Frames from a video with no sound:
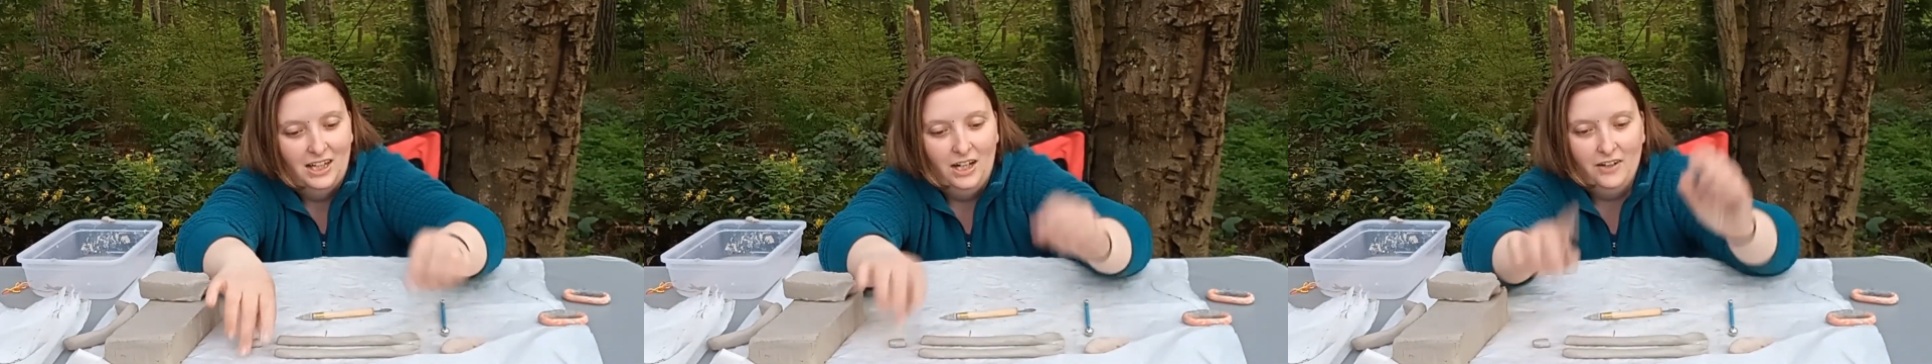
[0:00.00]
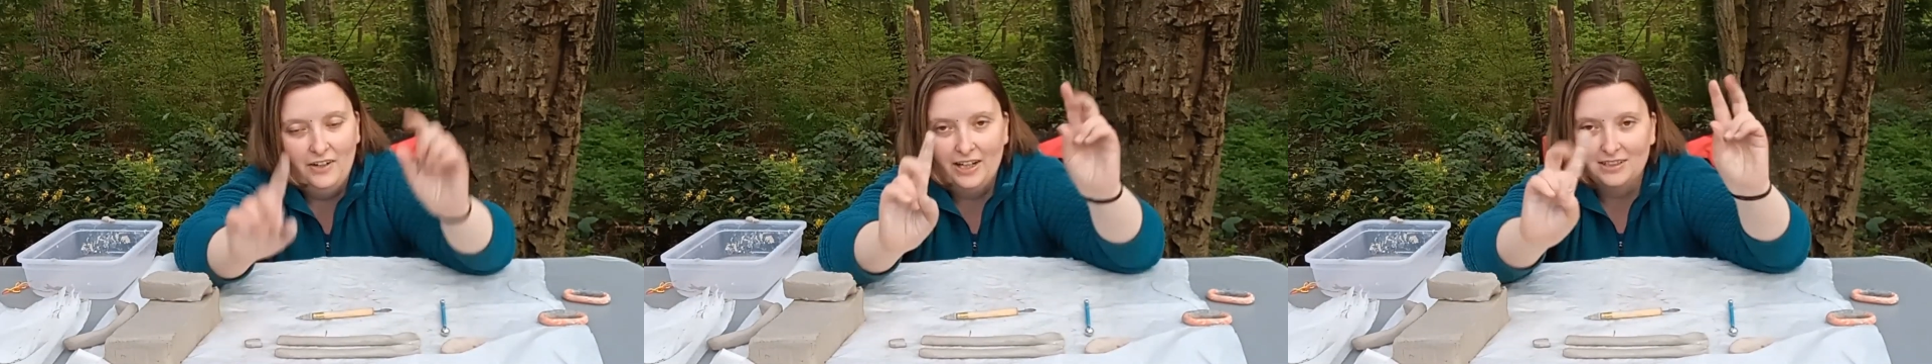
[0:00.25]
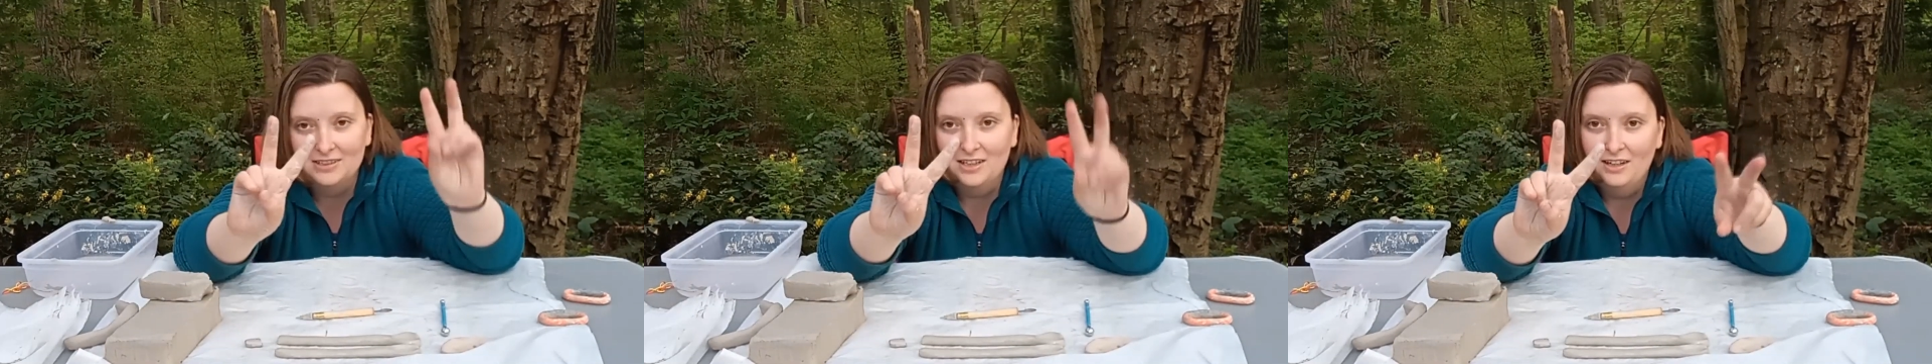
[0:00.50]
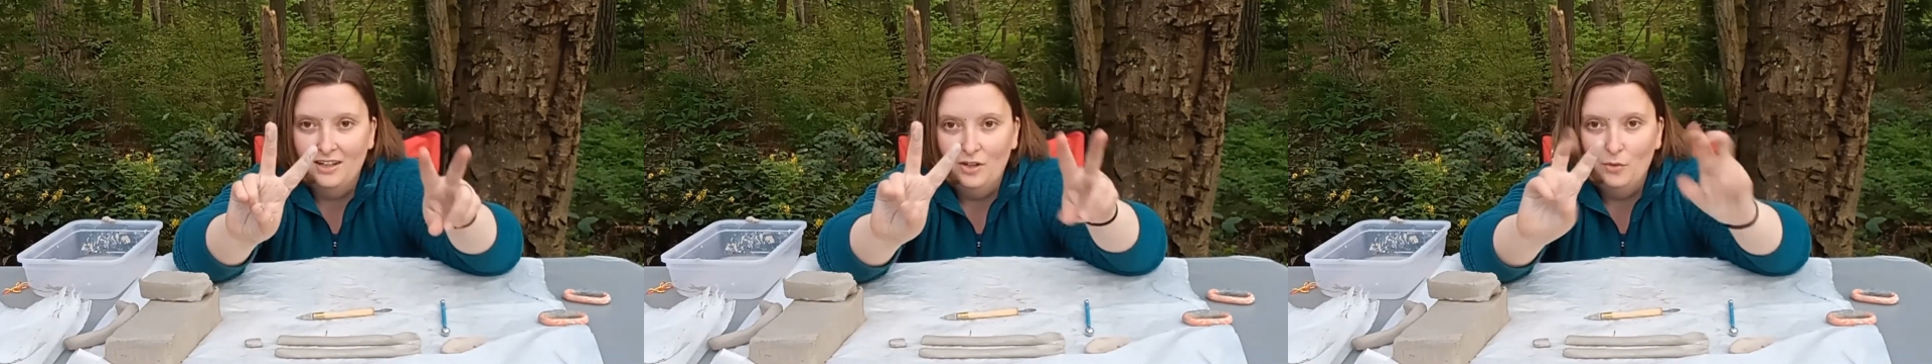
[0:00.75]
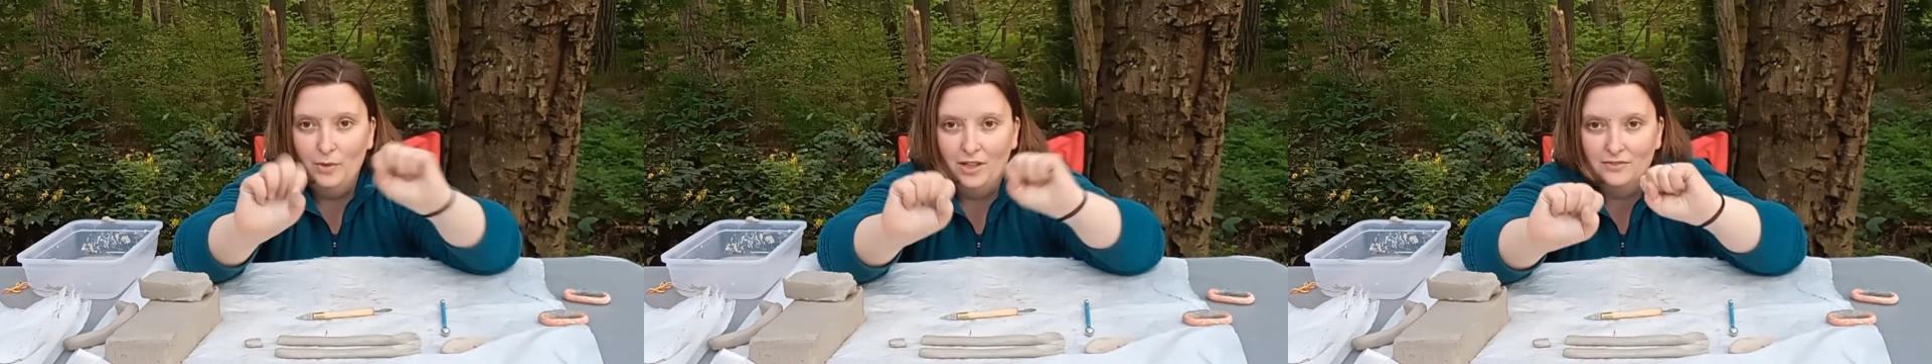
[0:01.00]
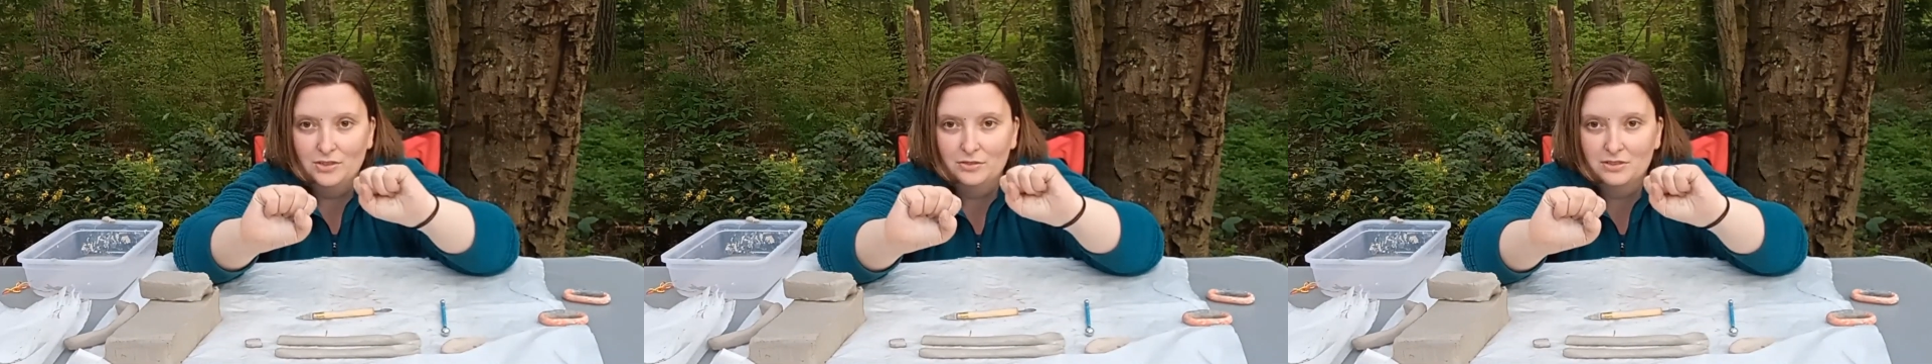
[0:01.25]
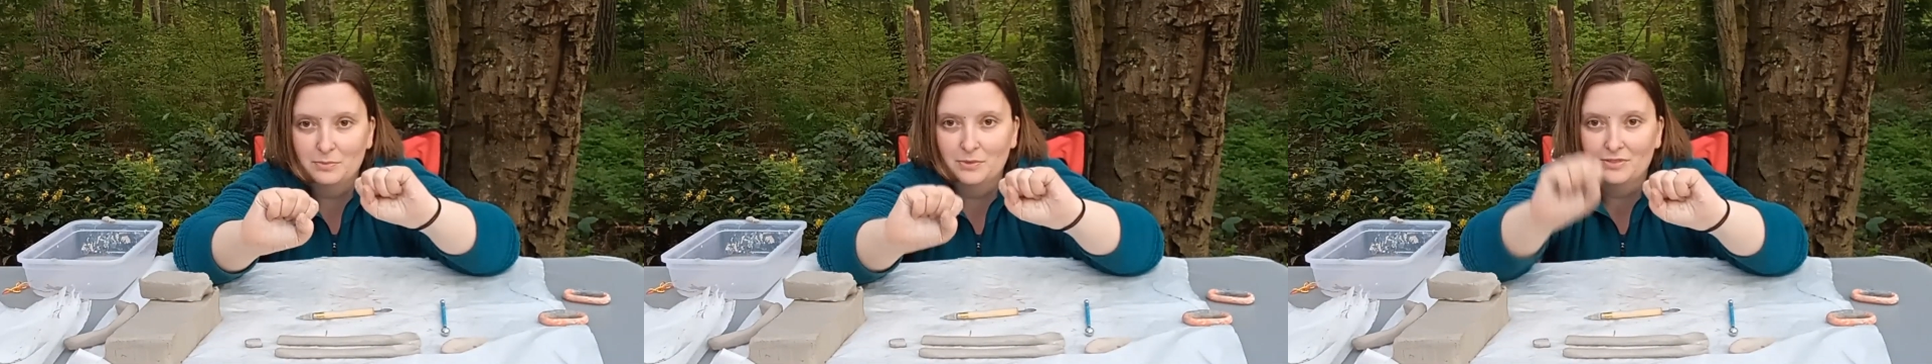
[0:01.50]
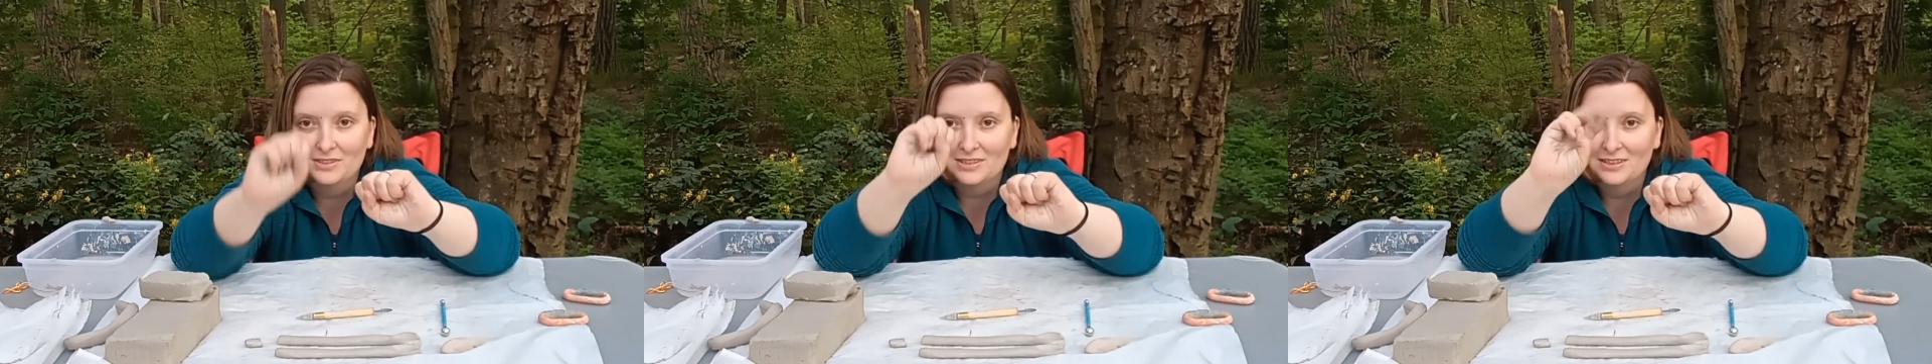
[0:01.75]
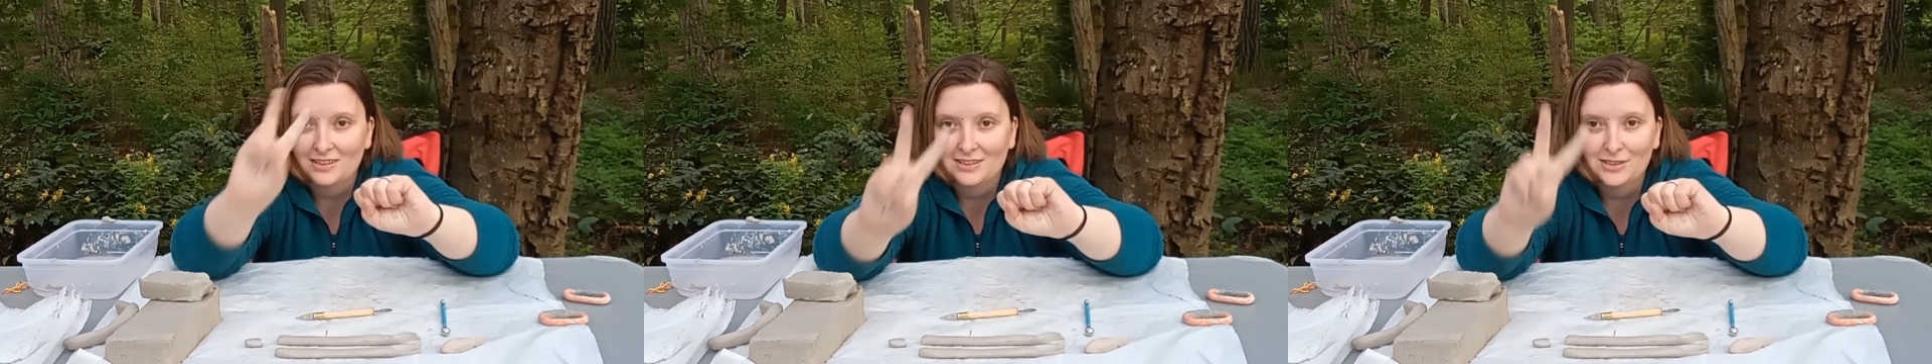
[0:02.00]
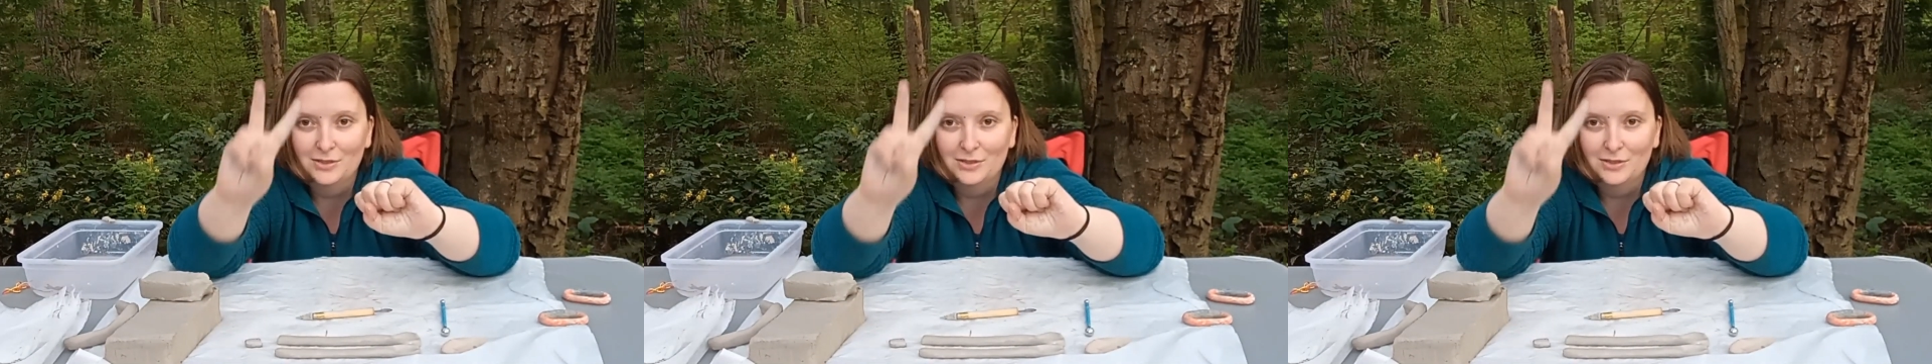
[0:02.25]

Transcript: All right, we have 2 spoons.